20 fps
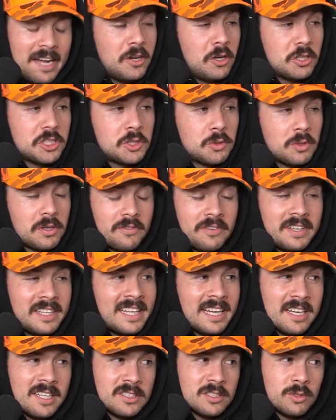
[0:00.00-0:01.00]
I know she would have fit in
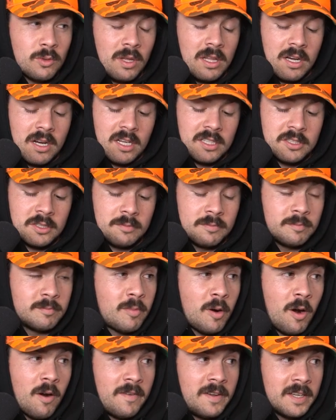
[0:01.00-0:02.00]
that Consuela costume
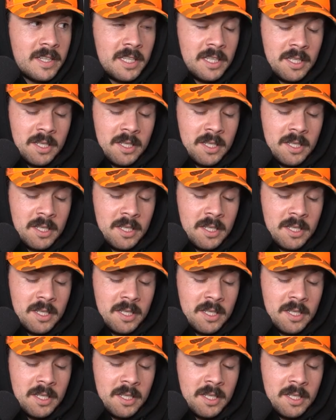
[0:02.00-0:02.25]
perfectly,